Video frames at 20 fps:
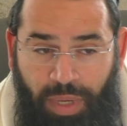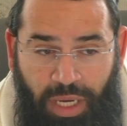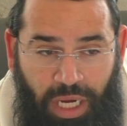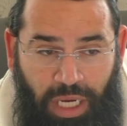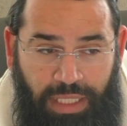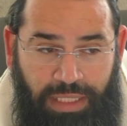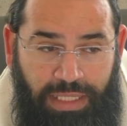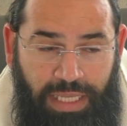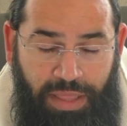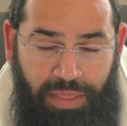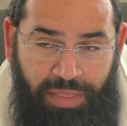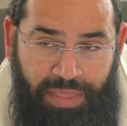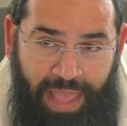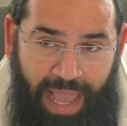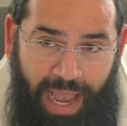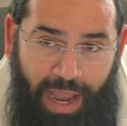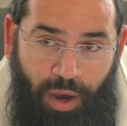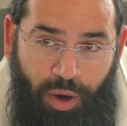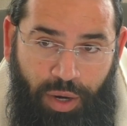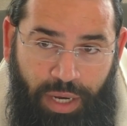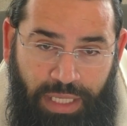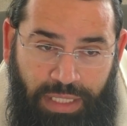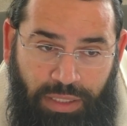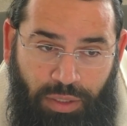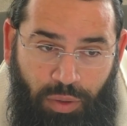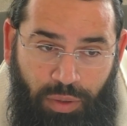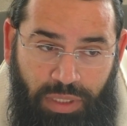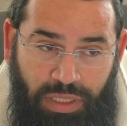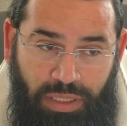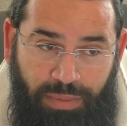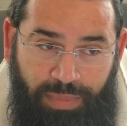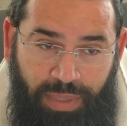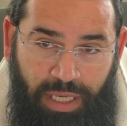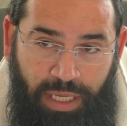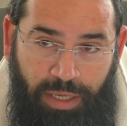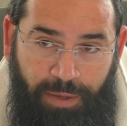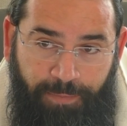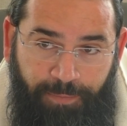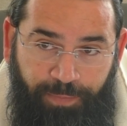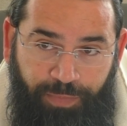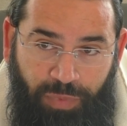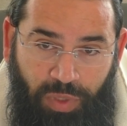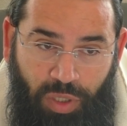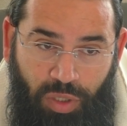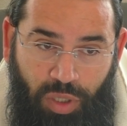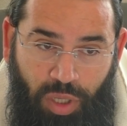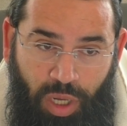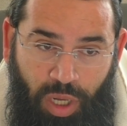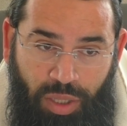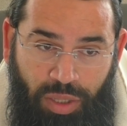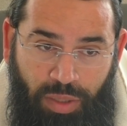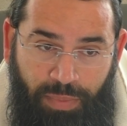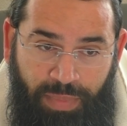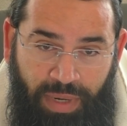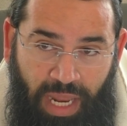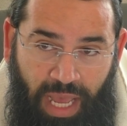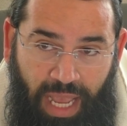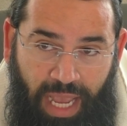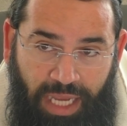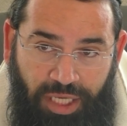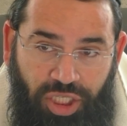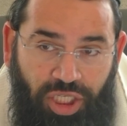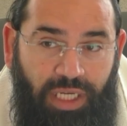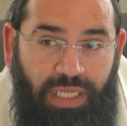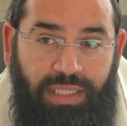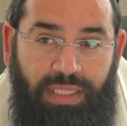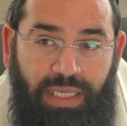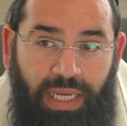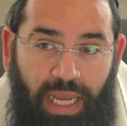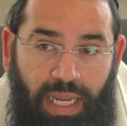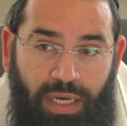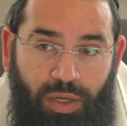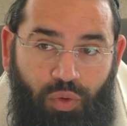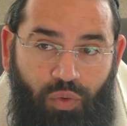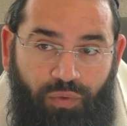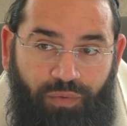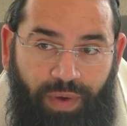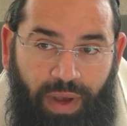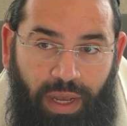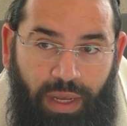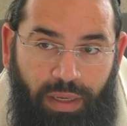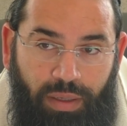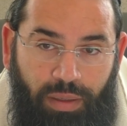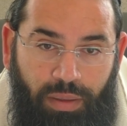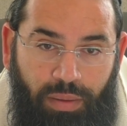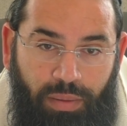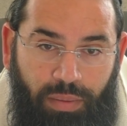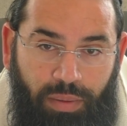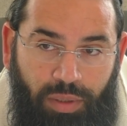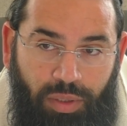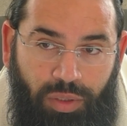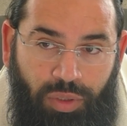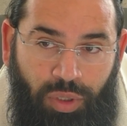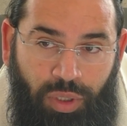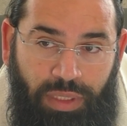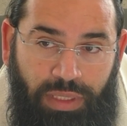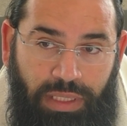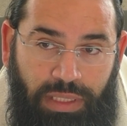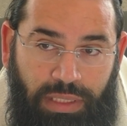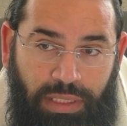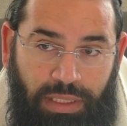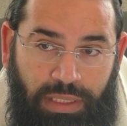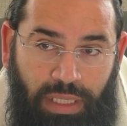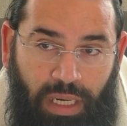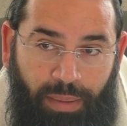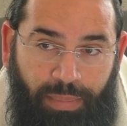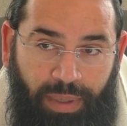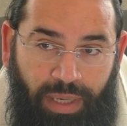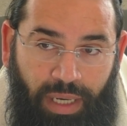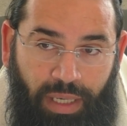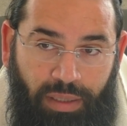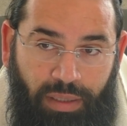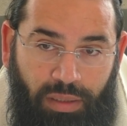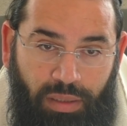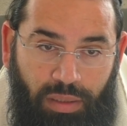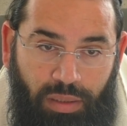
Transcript: Because now it's going to be melacha she'ena sricha legufa, turns it to drabanan.